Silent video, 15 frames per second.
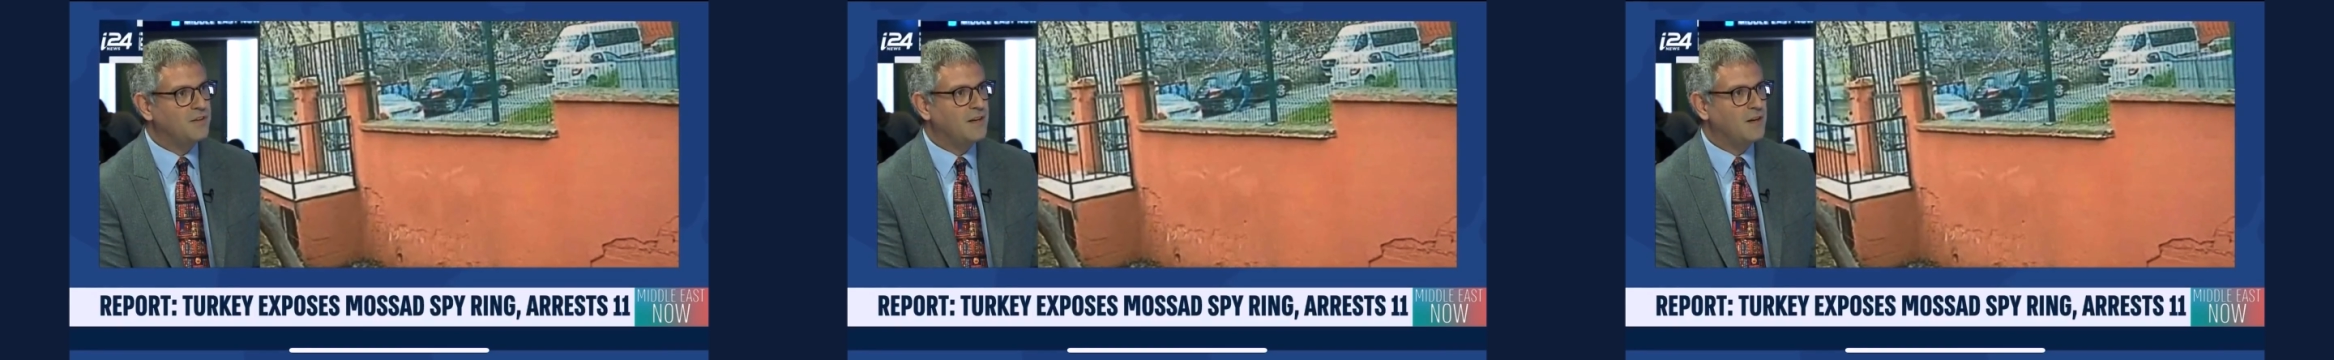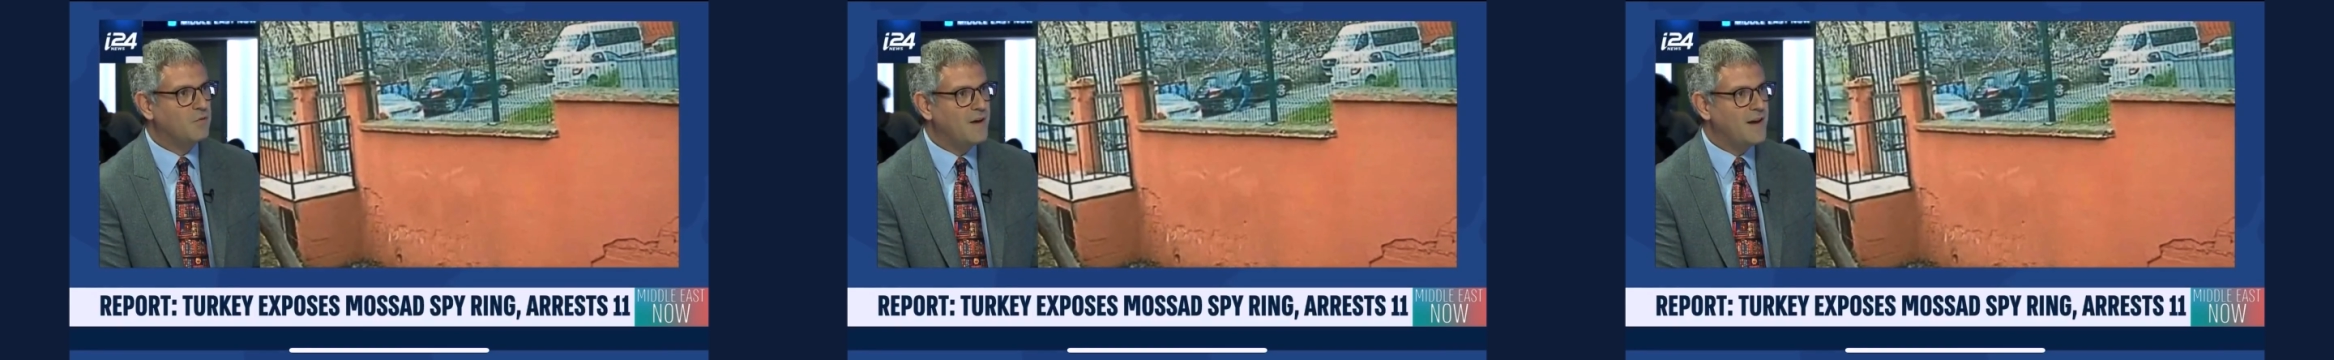
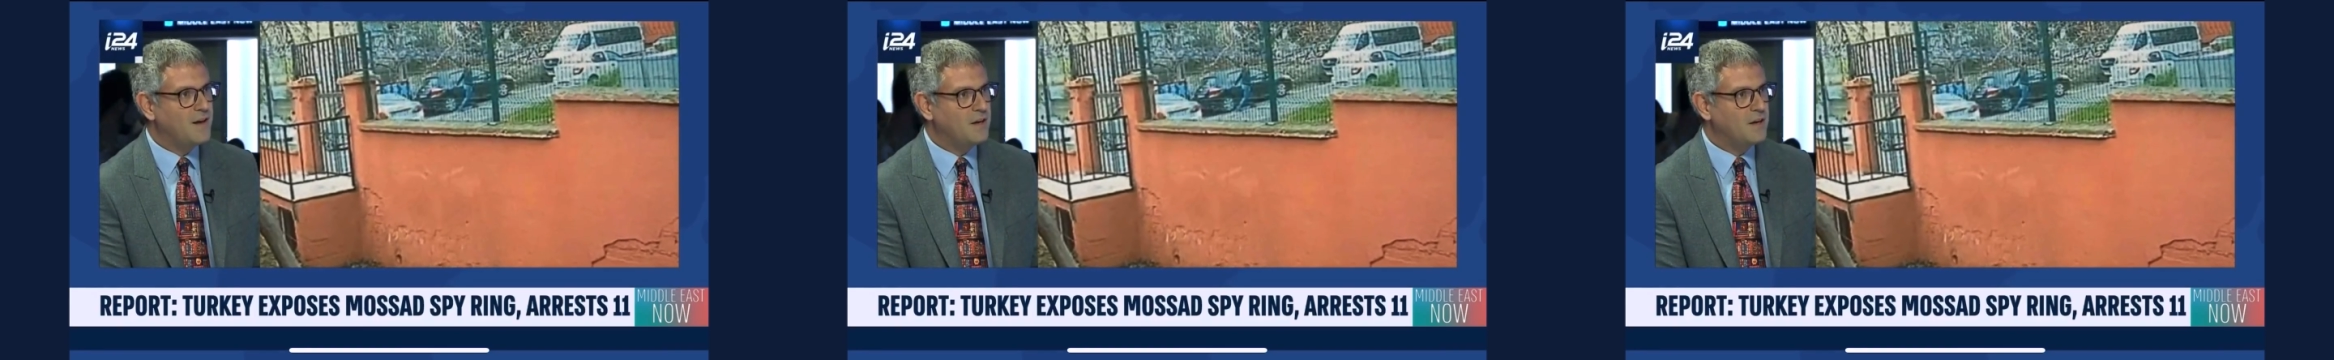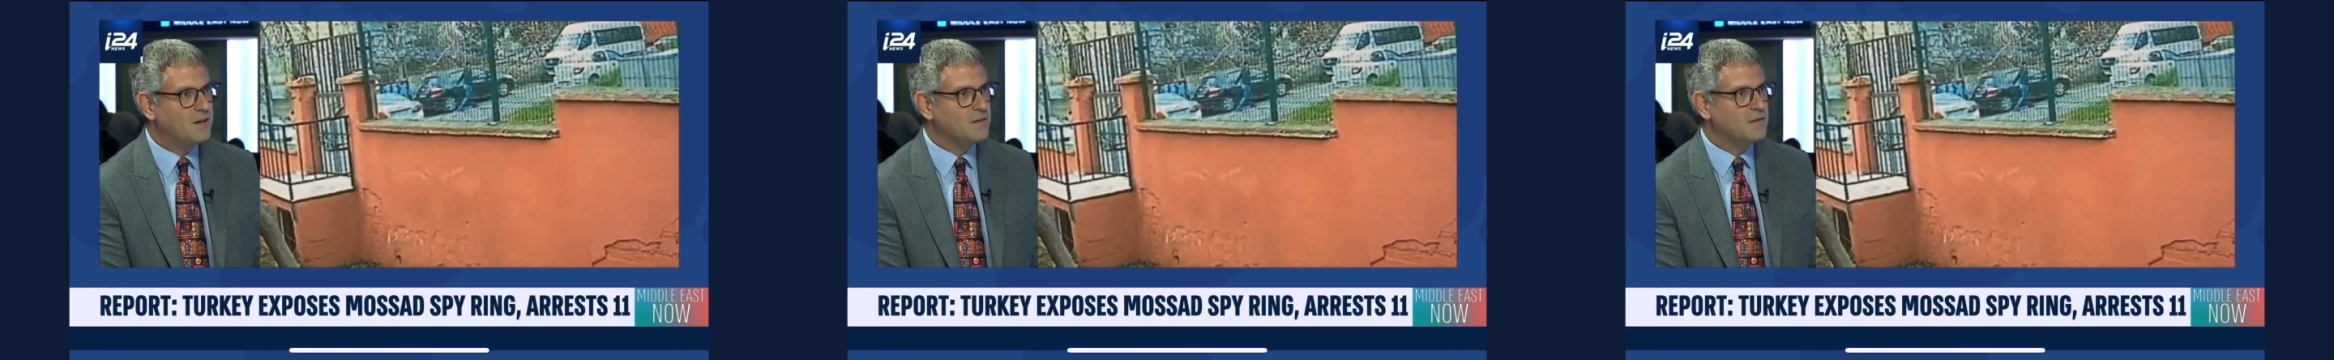the
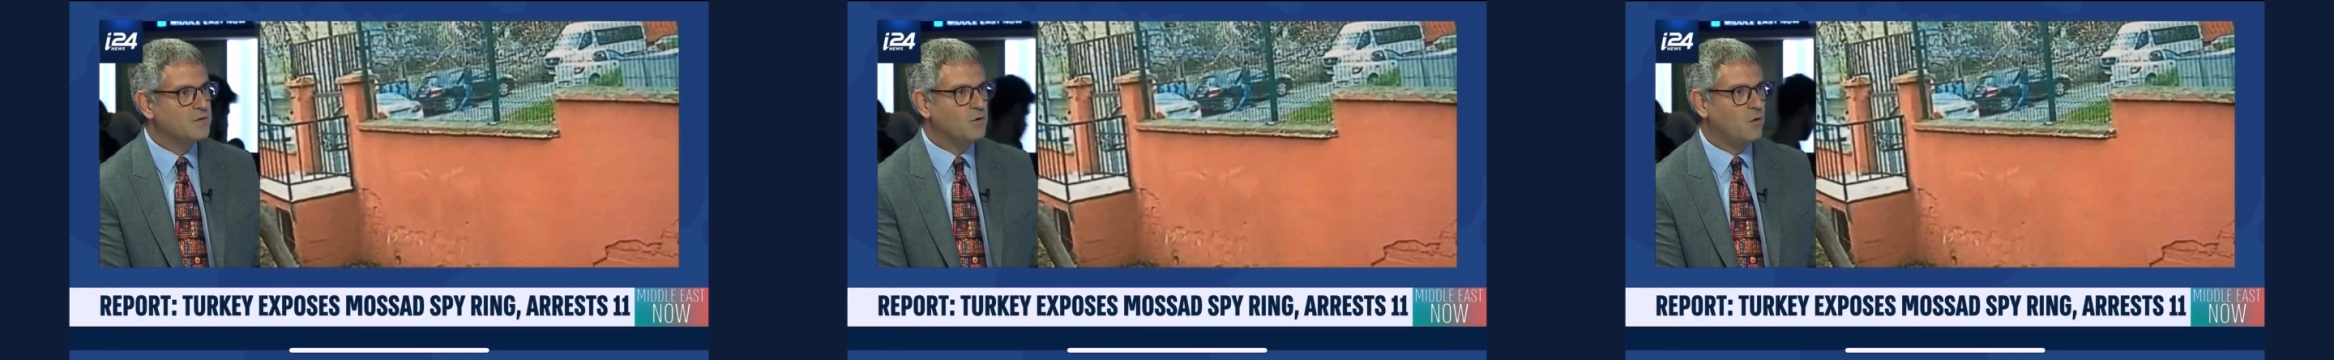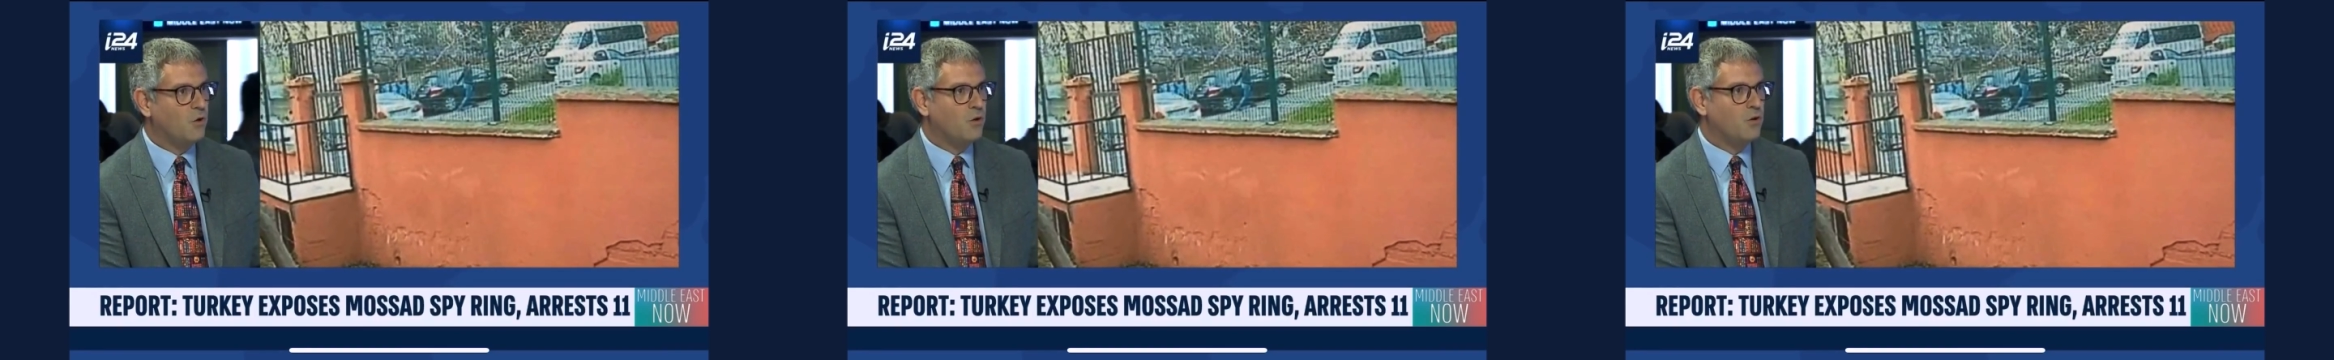
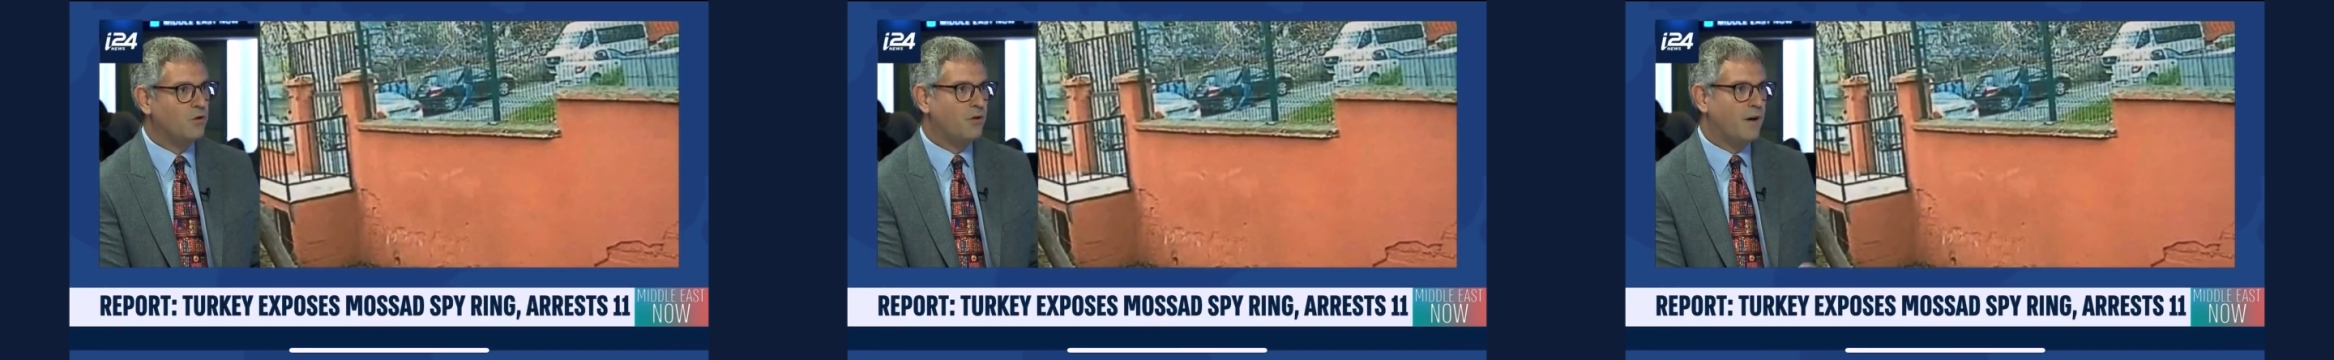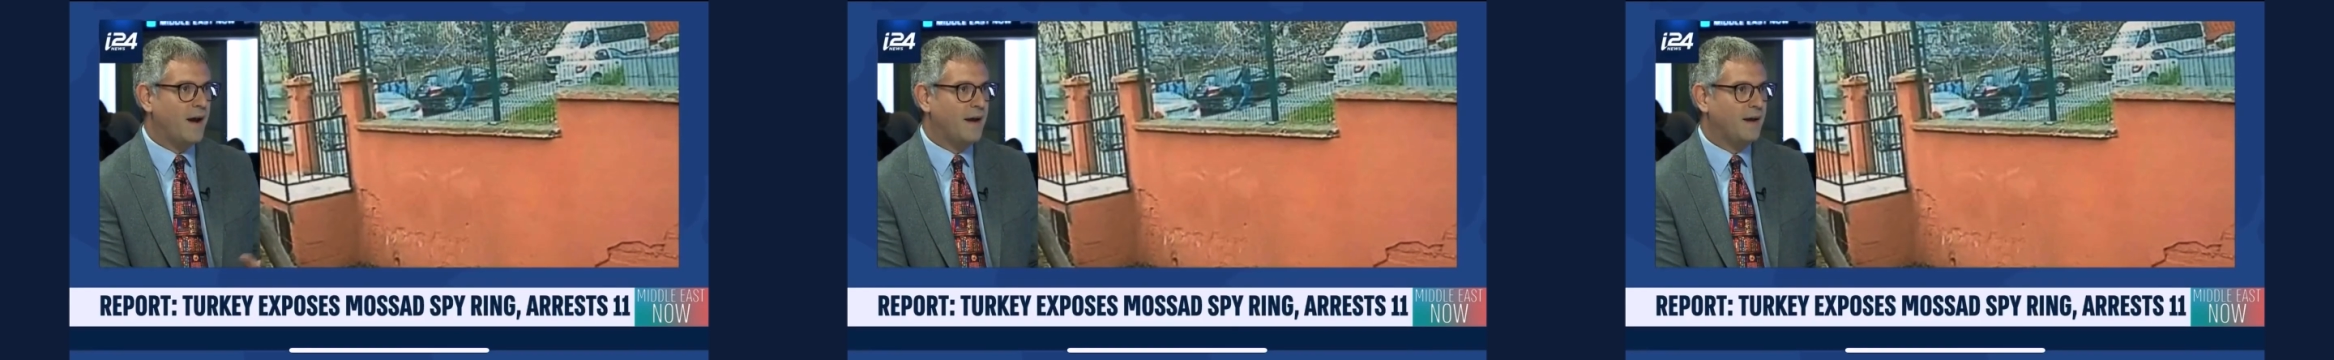Iranians or